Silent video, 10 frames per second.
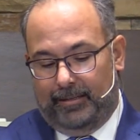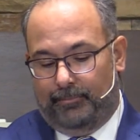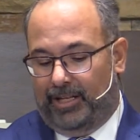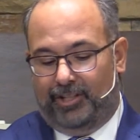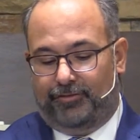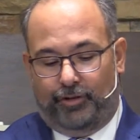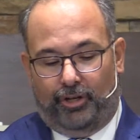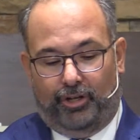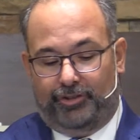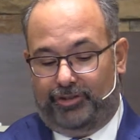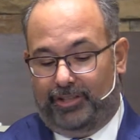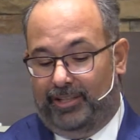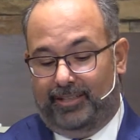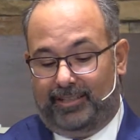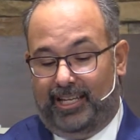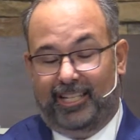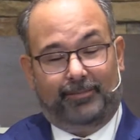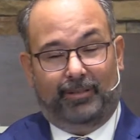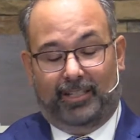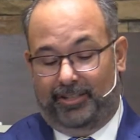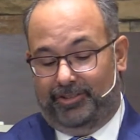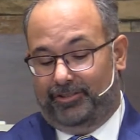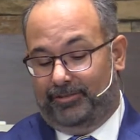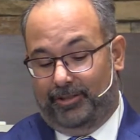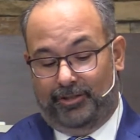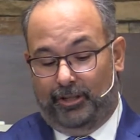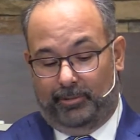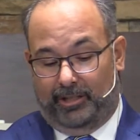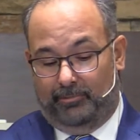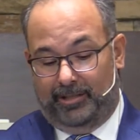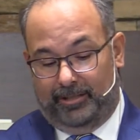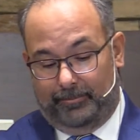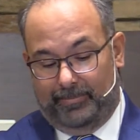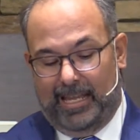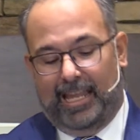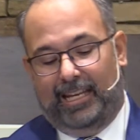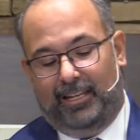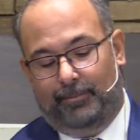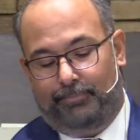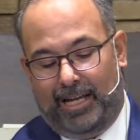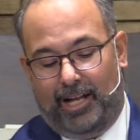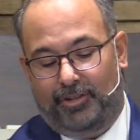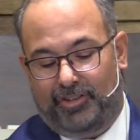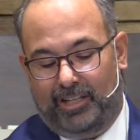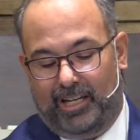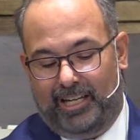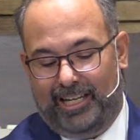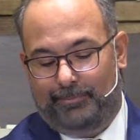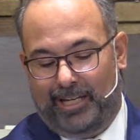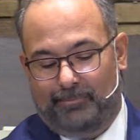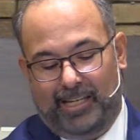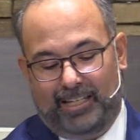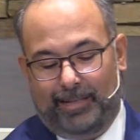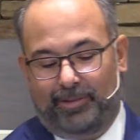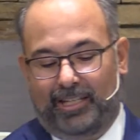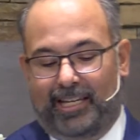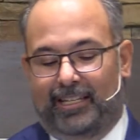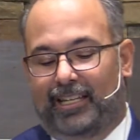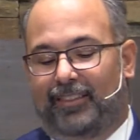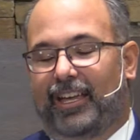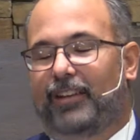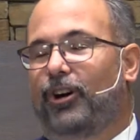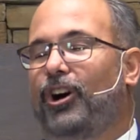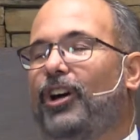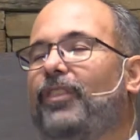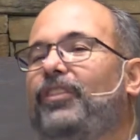But it's false in this case because there's nobody with him. And he compounds the lying by making up the idea that on